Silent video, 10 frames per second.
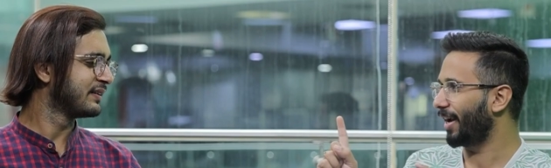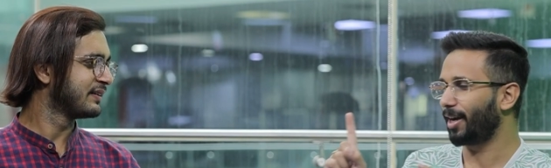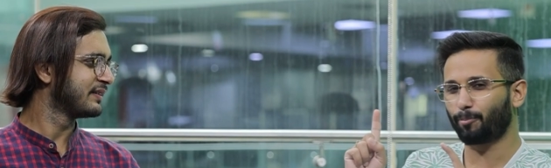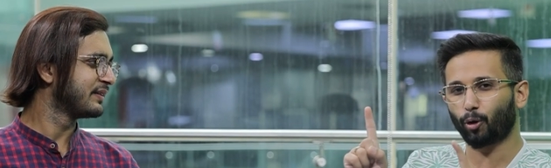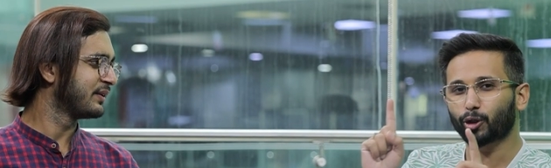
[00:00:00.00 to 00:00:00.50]

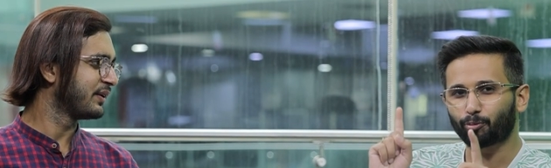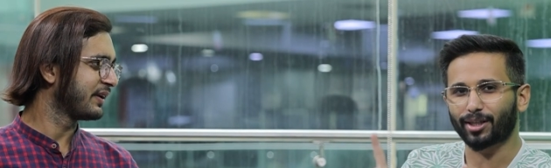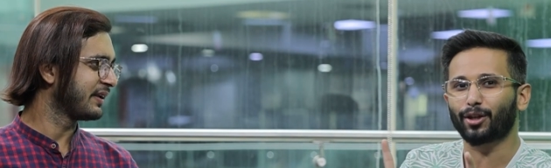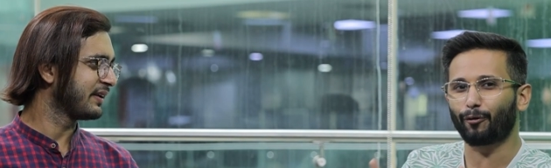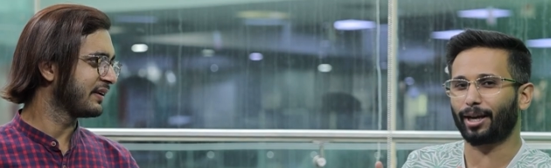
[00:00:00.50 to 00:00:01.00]
Speaker 1: 8 Pro
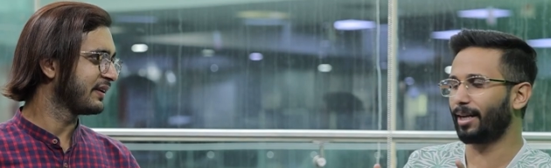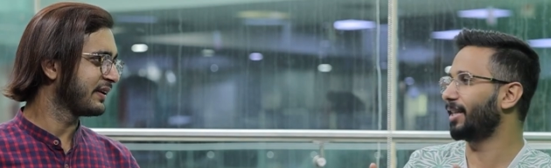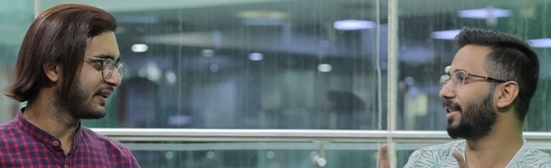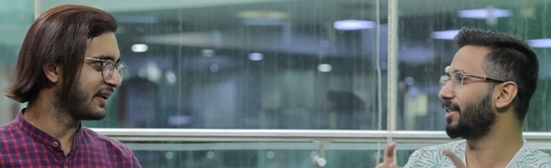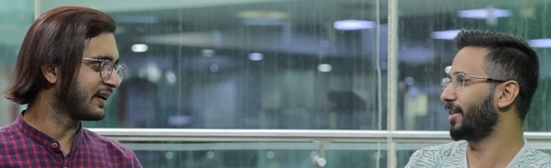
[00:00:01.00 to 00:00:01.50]
specifically,
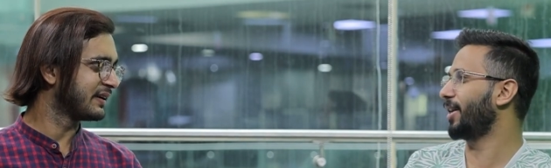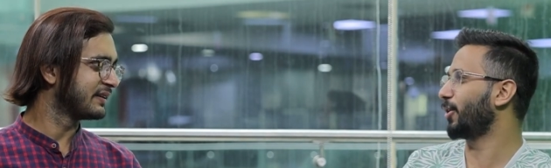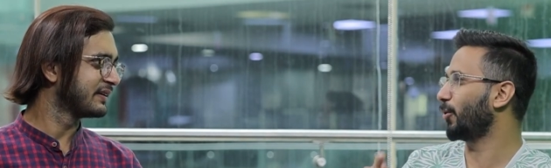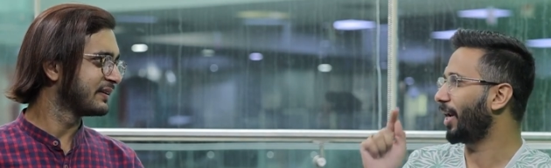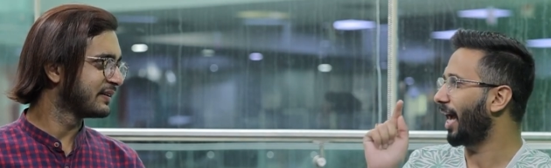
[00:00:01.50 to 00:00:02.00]
this yeah. year
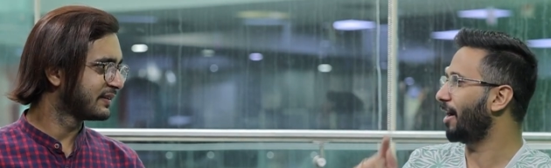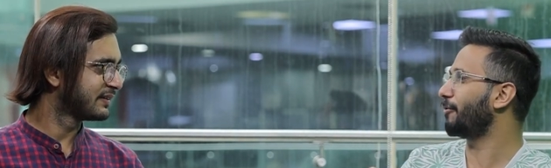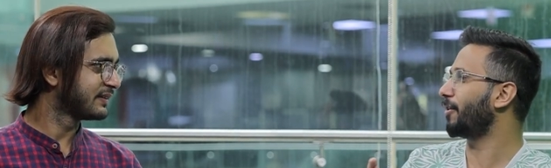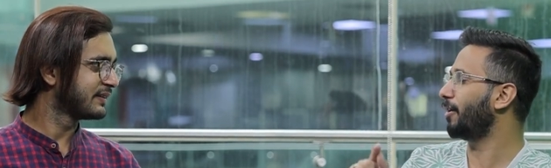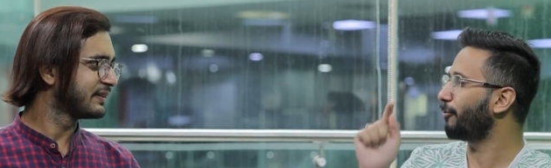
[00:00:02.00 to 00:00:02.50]
you will
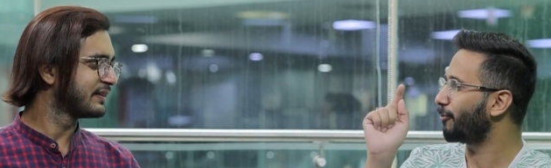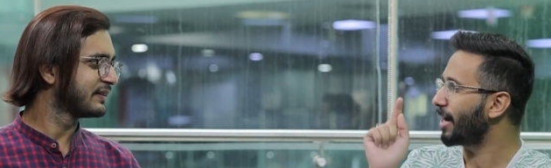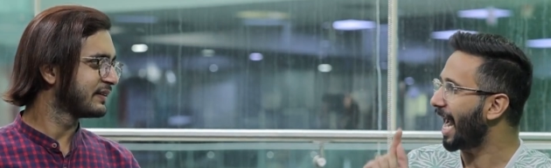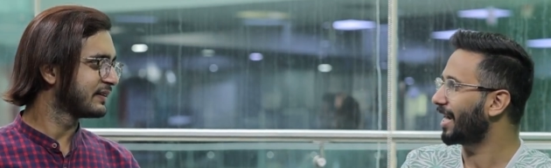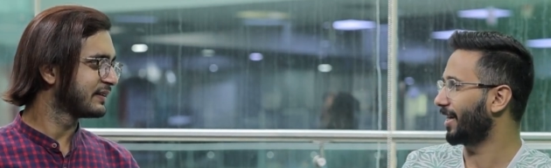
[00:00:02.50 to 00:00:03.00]
have a
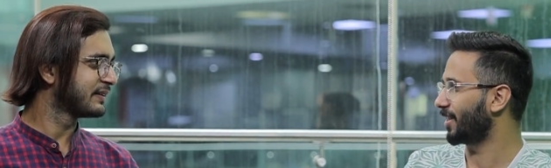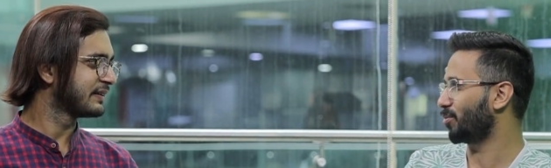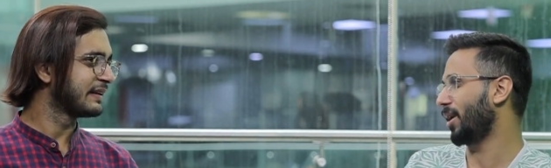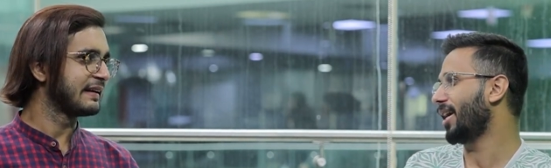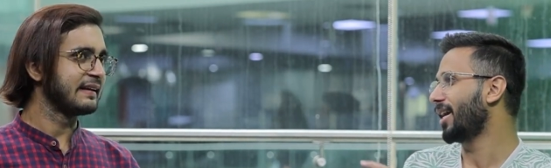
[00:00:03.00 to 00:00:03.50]
flat
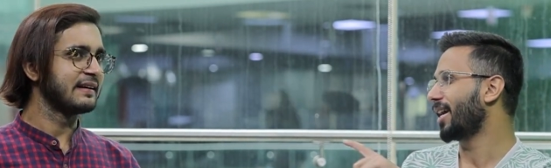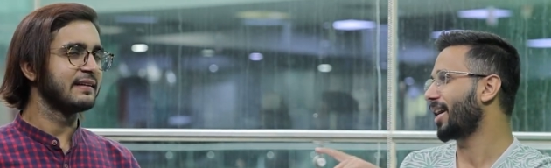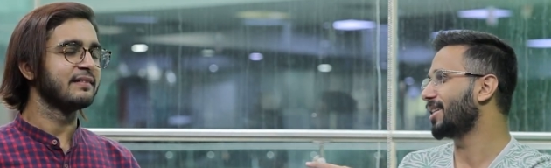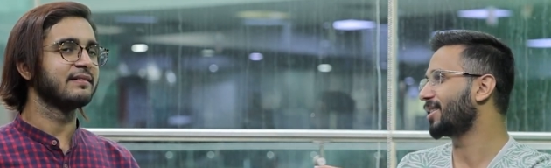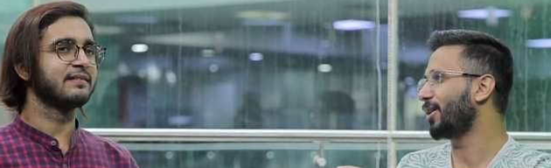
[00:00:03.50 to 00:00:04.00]
display
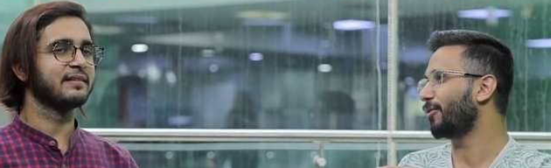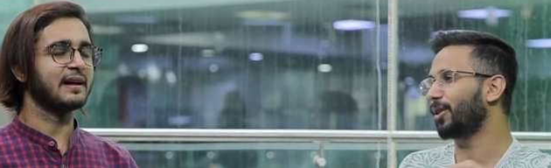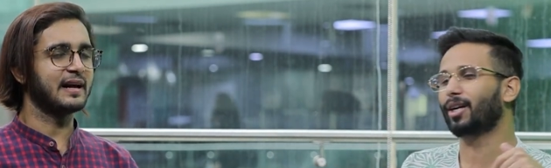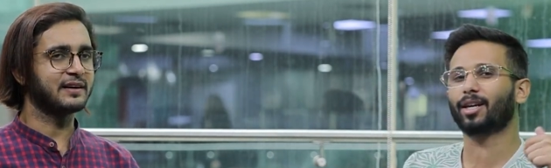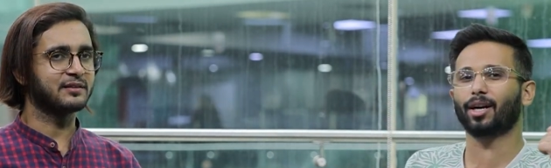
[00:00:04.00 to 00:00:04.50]
instead flat of
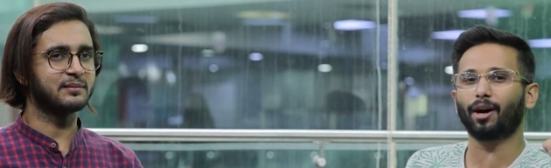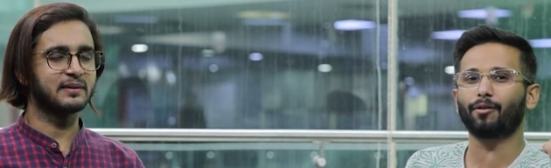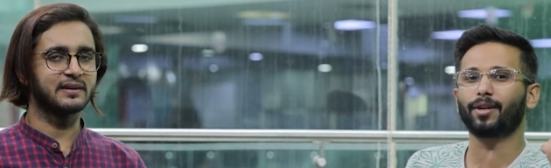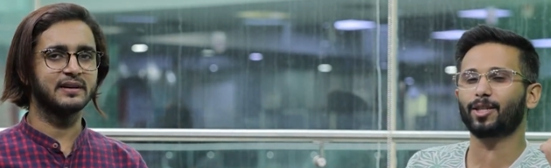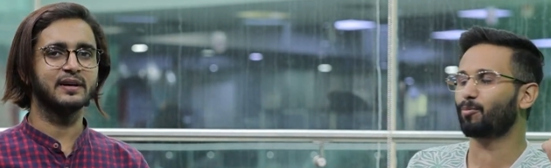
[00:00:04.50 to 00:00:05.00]
the
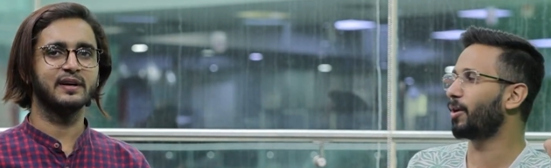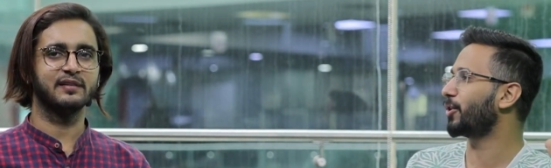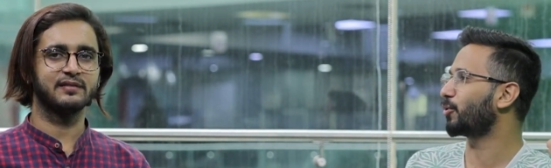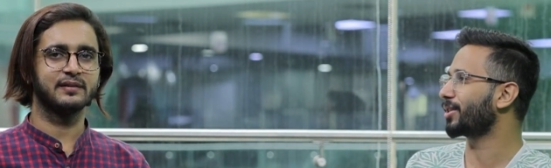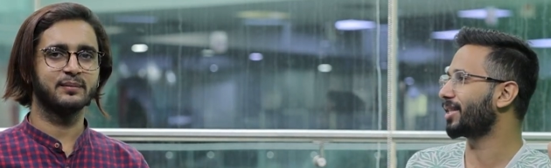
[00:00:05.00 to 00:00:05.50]
curved display,
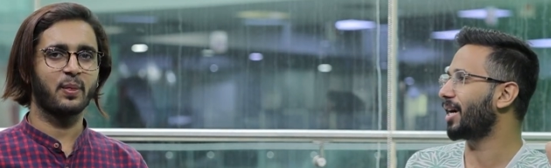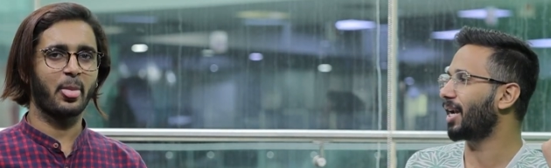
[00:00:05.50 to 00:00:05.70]
which was there